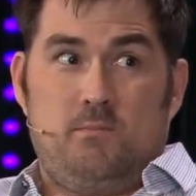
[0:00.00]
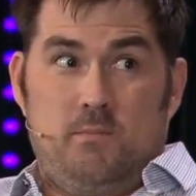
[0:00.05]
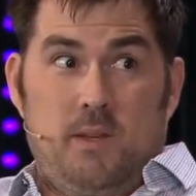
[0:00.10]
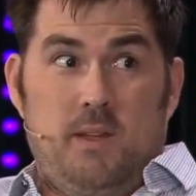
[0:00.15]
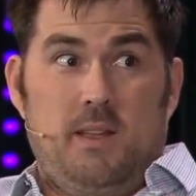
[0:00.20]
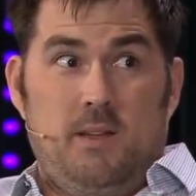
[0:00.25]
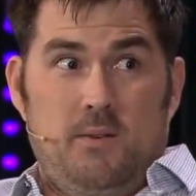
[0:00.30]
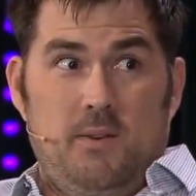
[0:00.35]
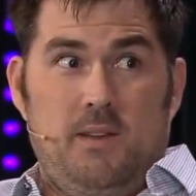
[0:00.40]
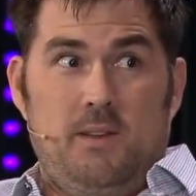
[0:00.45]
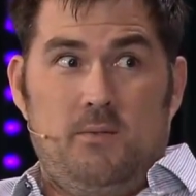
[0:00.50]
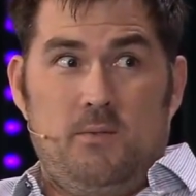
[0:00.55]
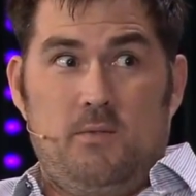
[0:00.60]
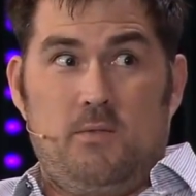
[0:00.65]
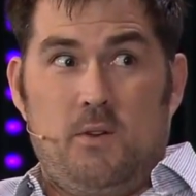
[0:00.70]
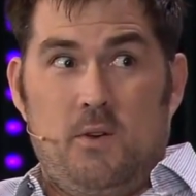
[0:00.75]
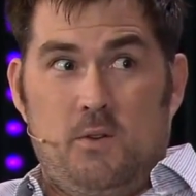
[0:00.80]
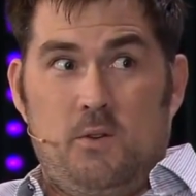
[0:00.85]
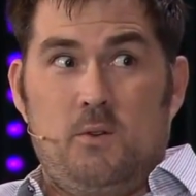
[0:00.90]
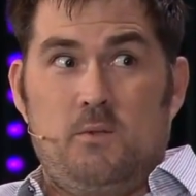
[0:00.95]
Billy, when he
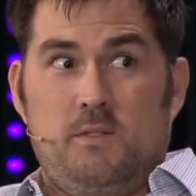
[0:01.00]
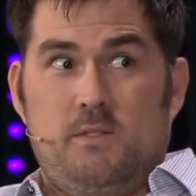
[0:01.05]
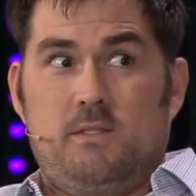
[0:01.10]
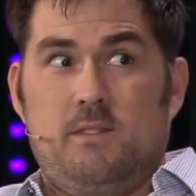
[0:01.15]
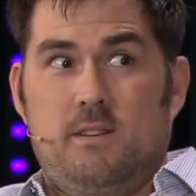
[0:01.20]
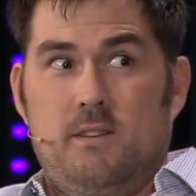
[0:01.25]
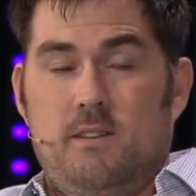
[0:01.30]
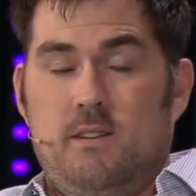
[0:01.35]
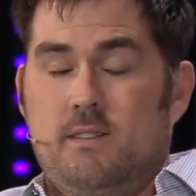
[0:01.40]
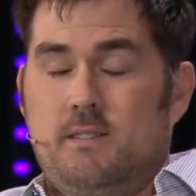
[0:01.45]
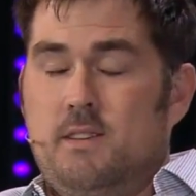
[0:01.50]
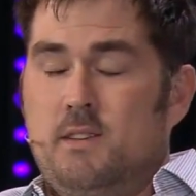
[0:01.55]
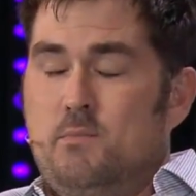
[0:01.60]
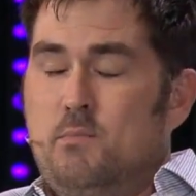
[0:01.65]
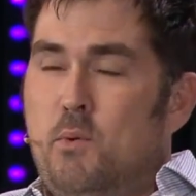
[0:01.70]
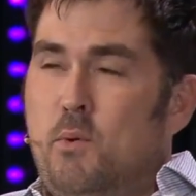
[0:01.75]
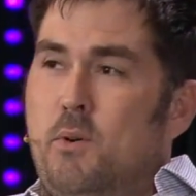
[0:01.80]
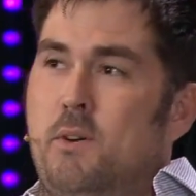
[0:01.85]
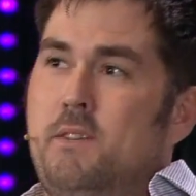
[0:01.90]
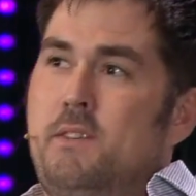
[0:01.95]
referred to him as his
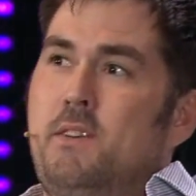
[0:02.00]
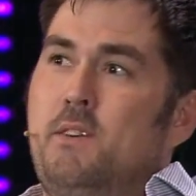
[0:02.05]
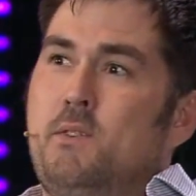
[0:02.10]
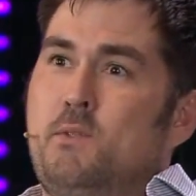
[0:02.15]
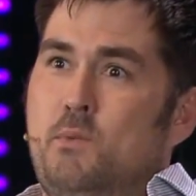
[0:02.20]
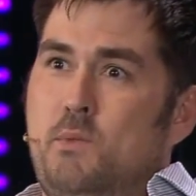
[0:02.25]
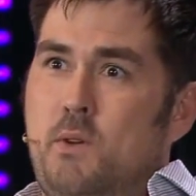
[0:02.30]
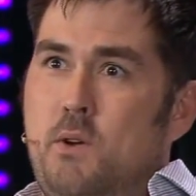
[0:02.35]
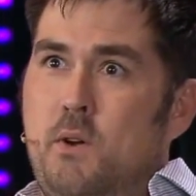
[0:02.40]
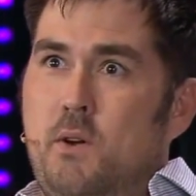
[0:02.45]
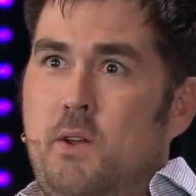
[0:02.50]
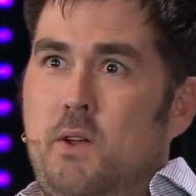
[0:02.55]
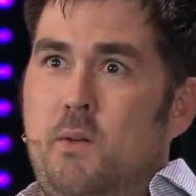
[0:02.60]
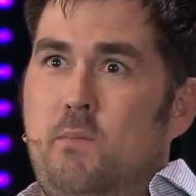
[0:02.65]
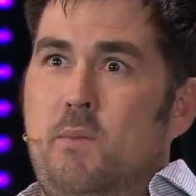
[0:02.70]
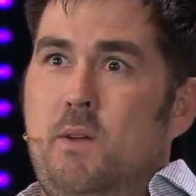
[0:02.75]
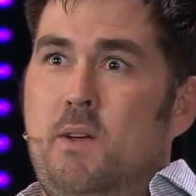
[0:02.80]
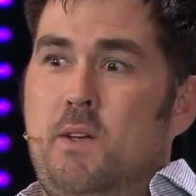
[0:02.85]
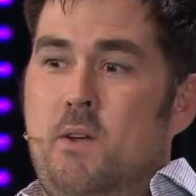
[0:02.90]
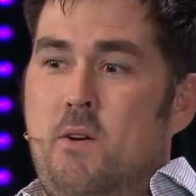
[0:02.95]
boys, he goes, when y'all get
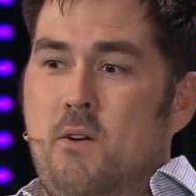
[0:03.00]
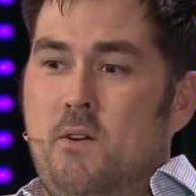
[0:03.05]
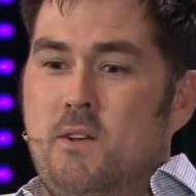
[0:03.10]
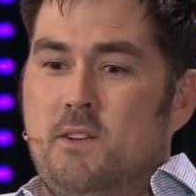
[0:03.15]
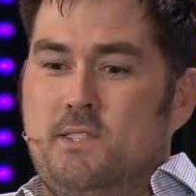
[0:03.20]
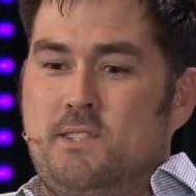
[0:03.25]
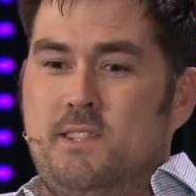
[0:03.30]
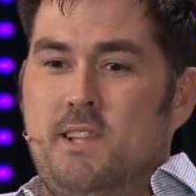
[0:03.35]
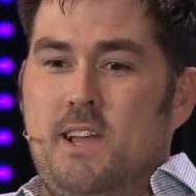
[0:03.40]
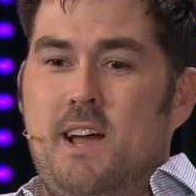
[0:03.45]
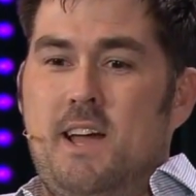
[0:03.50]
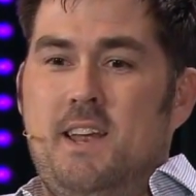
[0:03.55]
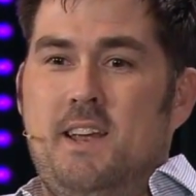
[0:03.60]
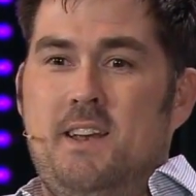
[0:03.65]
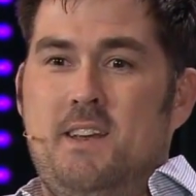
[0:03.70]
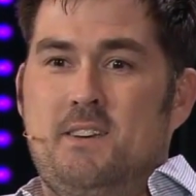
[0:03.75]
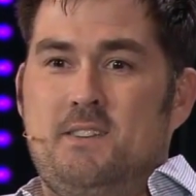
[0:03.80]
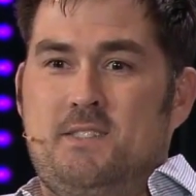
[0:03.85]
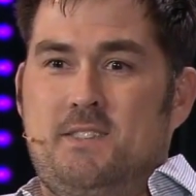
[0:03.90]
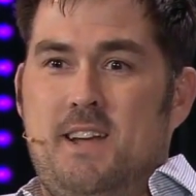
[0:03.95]
up there, y'all going to slide
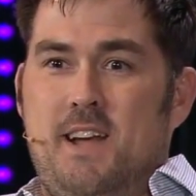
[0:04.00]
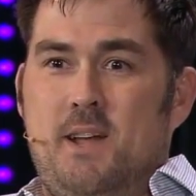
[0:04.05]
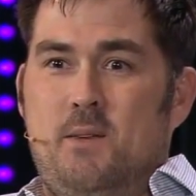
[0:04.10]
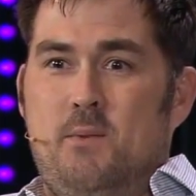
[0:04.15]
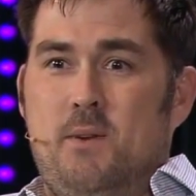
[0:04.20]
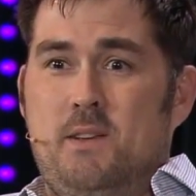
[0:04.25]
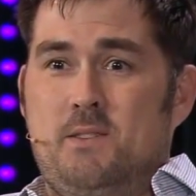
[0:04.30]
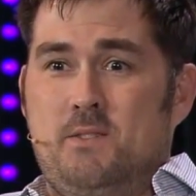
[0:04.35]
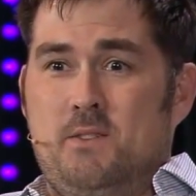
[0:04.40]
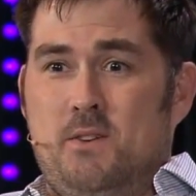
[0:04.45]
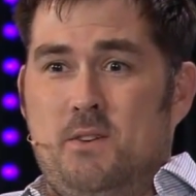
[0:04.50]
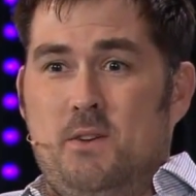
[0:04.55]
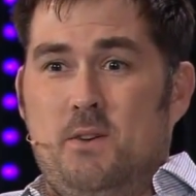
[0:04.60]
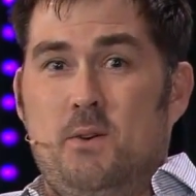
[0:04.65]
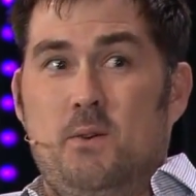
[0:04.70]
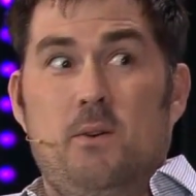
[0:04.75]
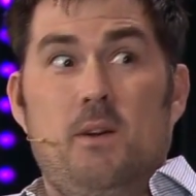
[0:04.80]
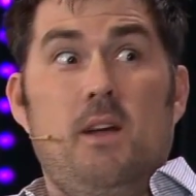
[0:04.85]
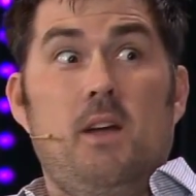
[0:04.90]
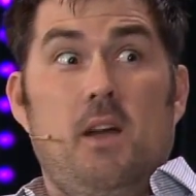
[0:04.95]
in there sideways, and they're going to
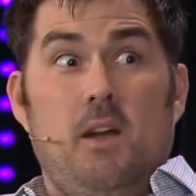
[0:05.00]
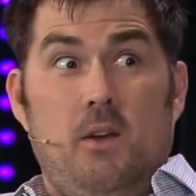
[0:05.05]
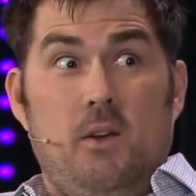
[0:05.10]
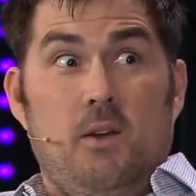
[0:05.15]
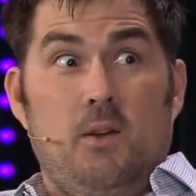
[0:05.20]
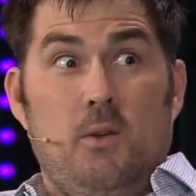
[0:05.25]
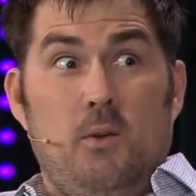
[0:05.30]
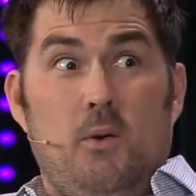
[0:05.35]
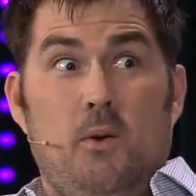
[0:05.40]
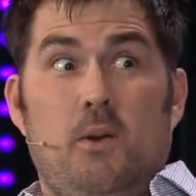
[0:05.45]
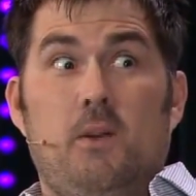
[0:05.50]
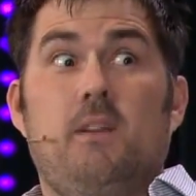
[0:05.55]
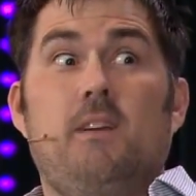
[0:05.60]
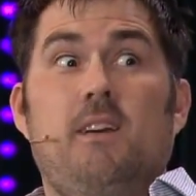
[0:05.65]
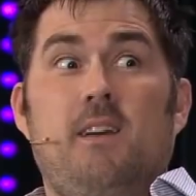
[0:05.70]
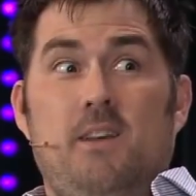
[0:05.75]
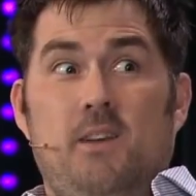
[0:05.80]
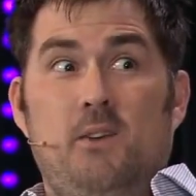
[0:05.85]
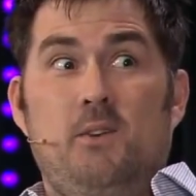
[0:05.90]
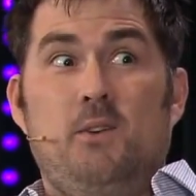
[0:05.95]
go, good Lord,
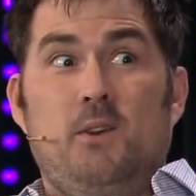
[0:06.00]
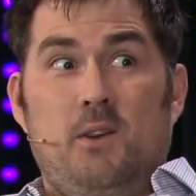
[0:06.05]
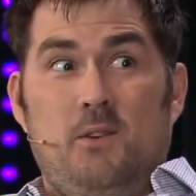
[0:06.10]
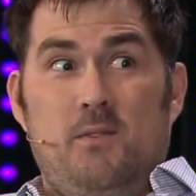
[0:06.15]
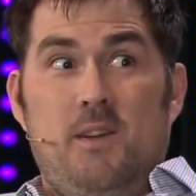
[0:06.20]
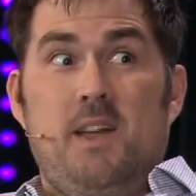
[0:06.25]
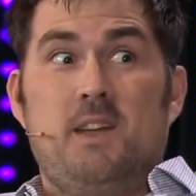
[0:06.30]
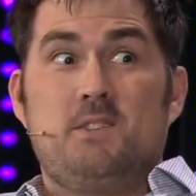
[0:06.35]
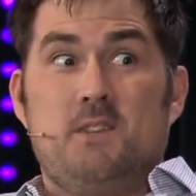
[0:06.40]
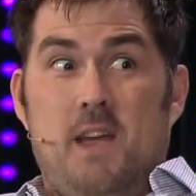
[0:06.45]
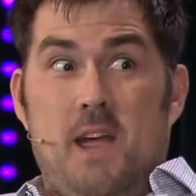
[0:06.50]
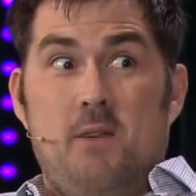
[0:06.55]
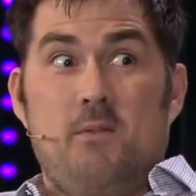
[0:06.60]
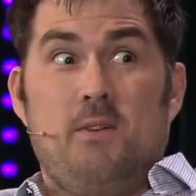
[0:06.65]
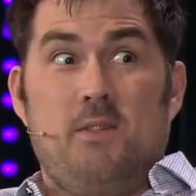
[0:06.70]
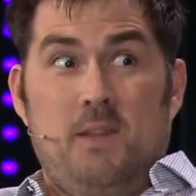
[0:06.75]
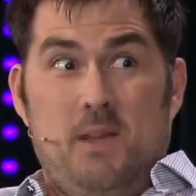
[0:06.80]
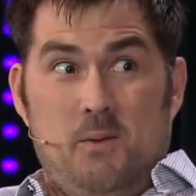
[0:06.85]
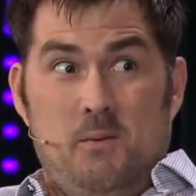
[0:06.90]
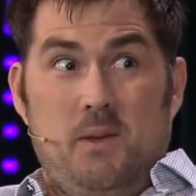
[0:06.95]
you took advantage of
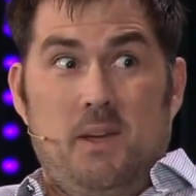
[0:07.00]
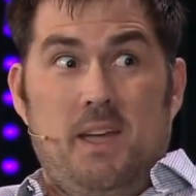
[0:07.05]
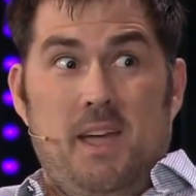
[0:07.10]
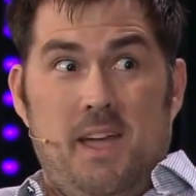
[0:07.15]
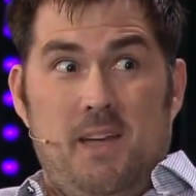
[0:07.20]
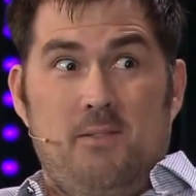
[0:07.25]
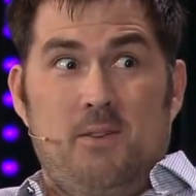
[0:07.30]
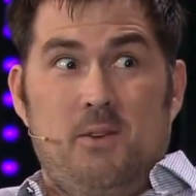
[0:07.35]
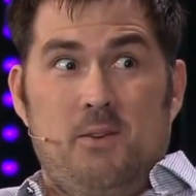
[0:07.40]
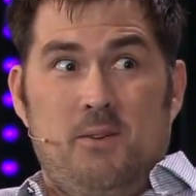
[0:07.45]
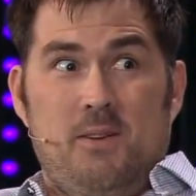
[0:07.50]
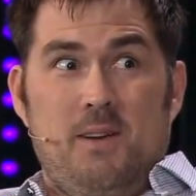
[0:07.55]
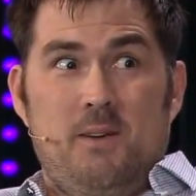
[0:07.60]
everything we gave you.